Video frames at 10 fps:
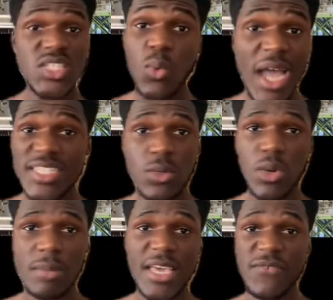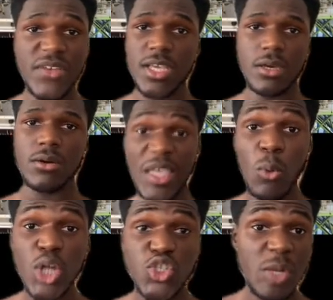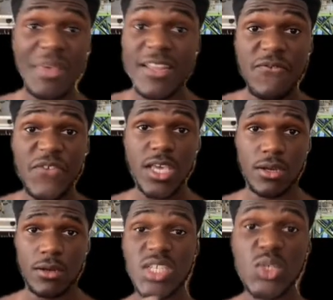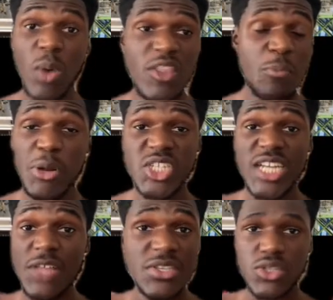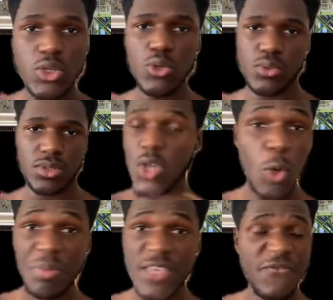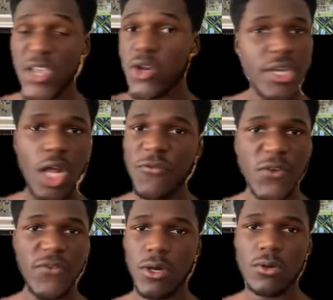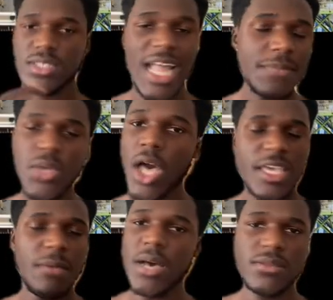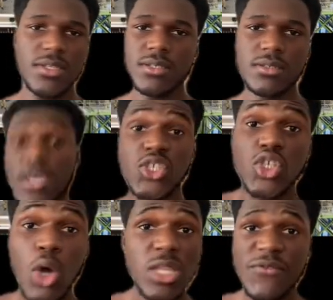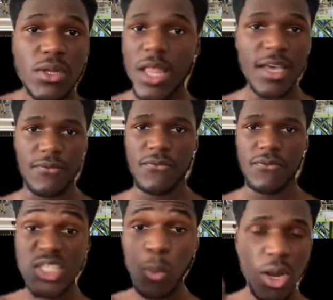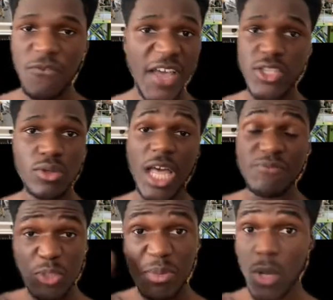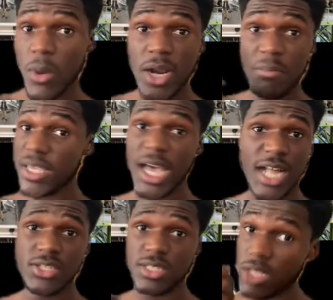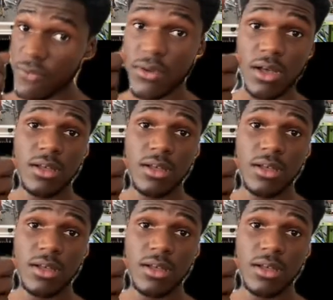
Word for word: is why I didn't want to make a video. They want you to be in fear. This is why they're pushing out this news. Don't be in fear. Get off your phone. Stop talking about this and just go live your life. This won't affect your life. Just be aware and be conscious. Love y'all.